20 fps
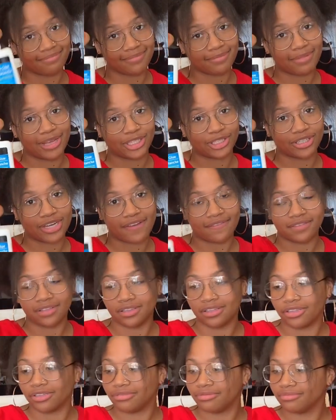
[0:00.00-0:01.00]
Make sure you have the
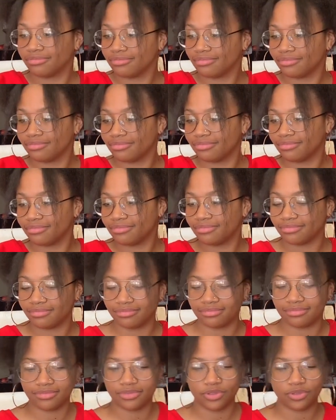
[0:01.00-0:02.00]
glue. Cool.
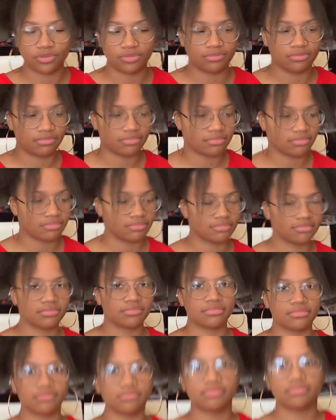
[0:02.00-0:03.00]
Oh yeah, and
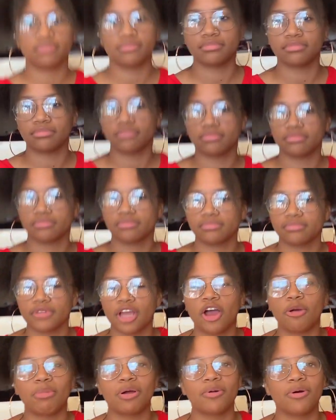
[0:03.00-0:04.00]
your uh,
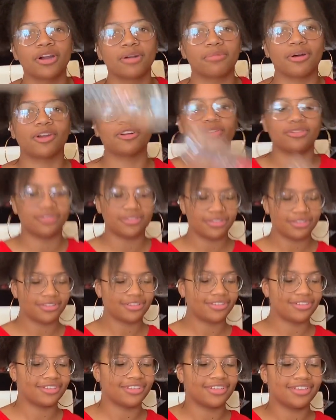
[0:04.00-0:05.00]
my water bottle,
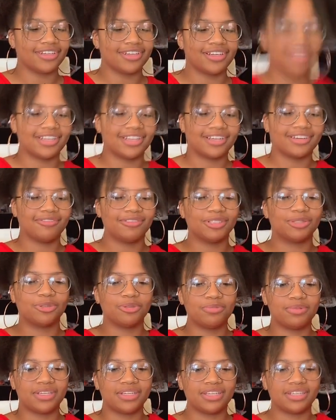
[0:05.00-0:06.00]
which will
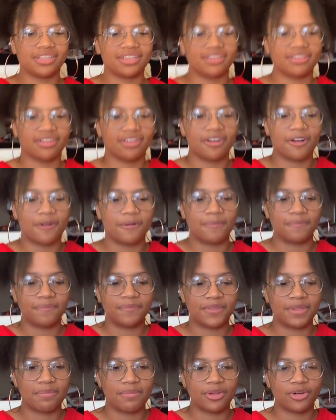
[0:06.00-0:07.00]
be um
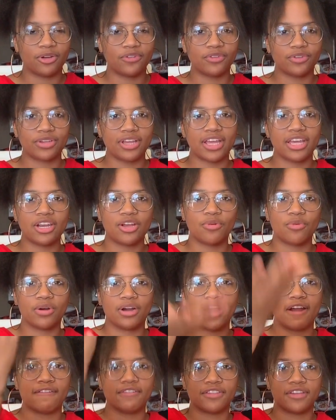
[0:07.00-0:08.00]
the middle volcano where
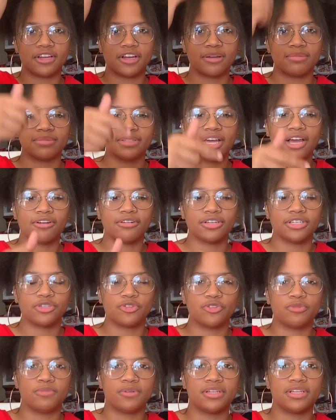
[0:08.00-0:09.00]
everything comes out, and you
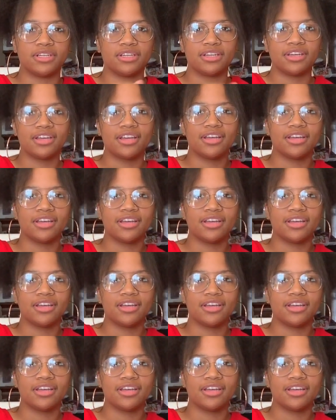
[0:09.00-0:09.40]
will be